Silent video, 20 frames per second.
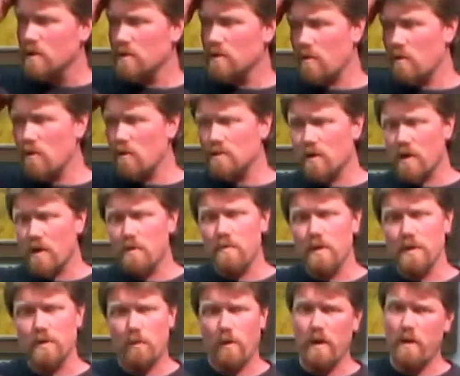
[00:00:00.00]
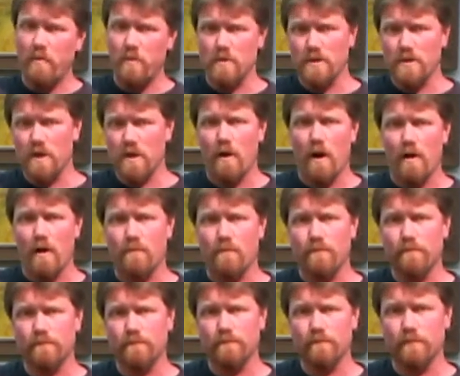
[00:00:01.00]
So those are going to be 20% off
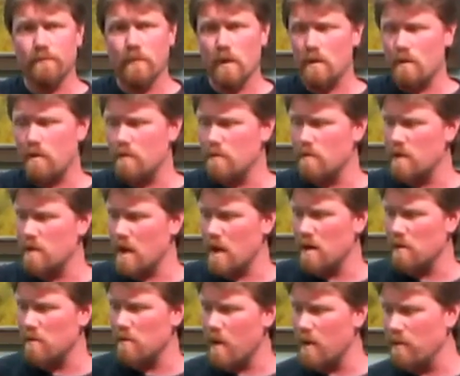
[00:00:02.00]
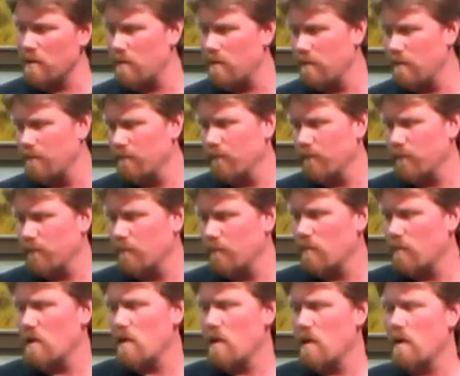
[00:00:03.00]
through the end of the month.
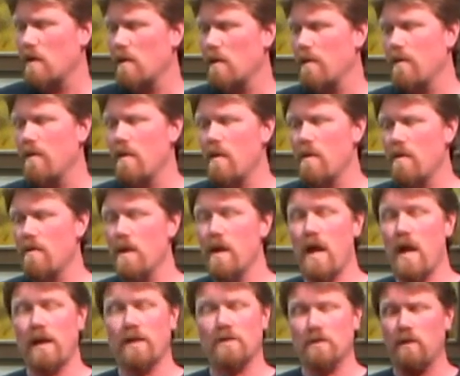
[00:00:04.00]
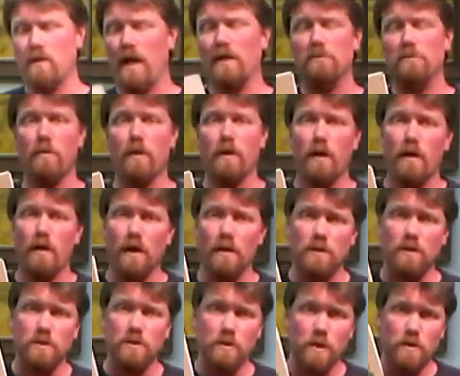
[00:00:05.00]
The next sketchbook I'd like
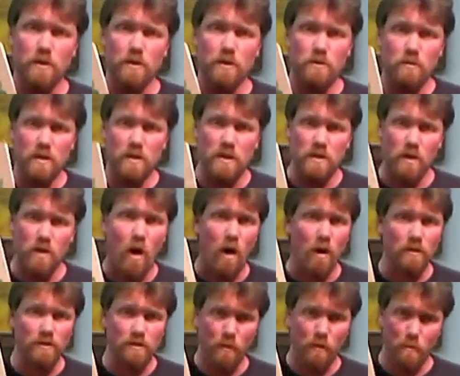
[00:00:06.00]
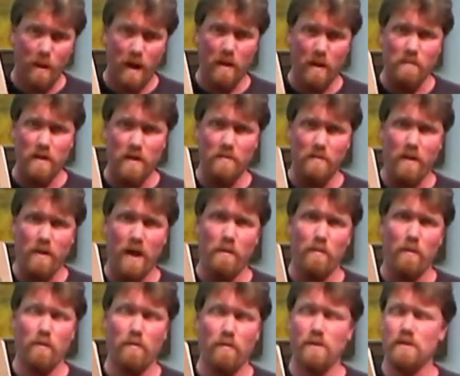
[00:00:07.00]
to show you is also by B
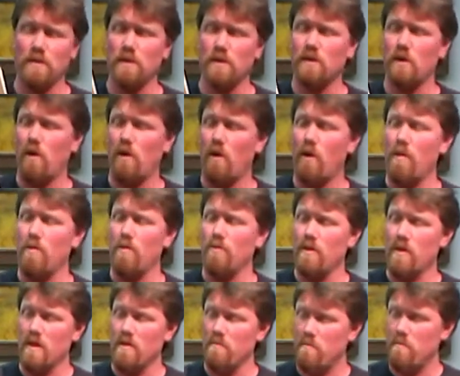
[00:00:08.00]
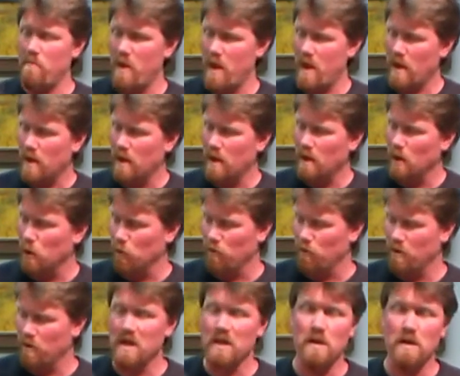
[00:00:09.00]
Paper. This is called the Big
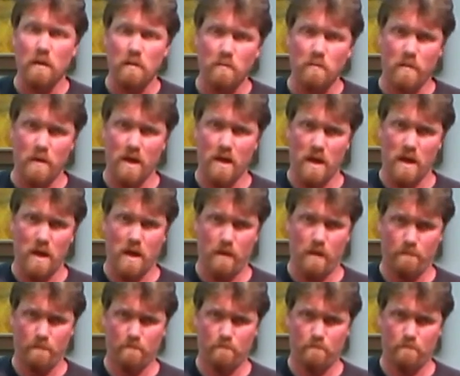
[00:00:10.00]
Green Bee.